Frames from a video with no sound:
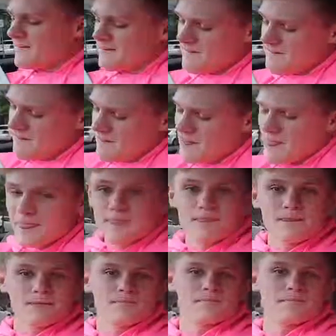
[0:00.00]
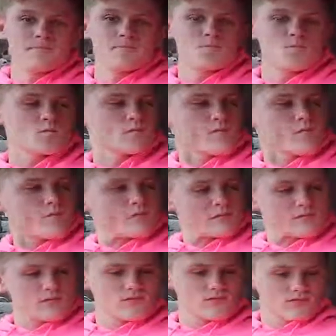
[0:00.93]

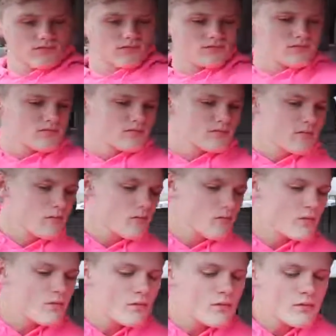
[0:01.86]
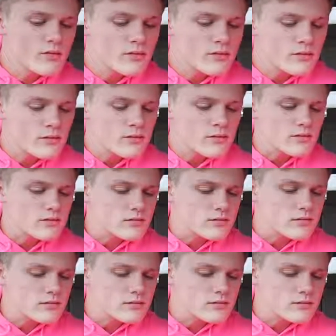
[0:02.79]

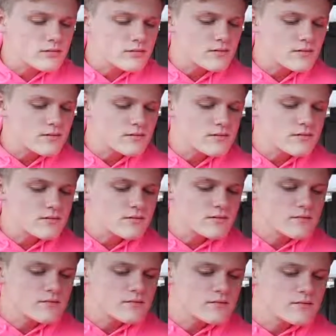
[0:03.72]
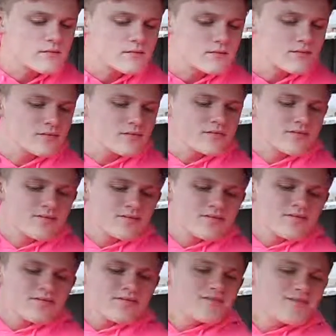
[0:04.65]

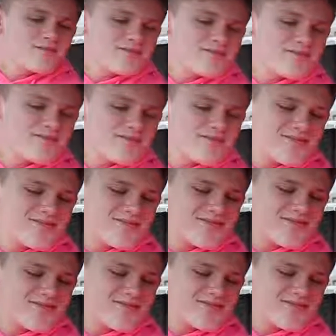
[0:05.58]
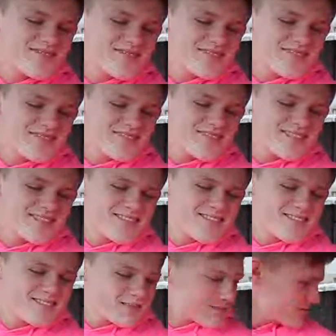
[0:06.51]

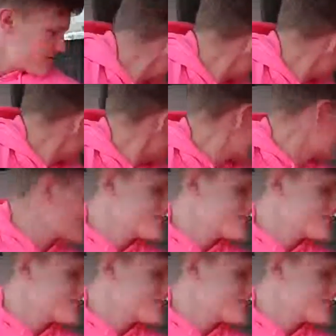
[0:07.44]
(silent)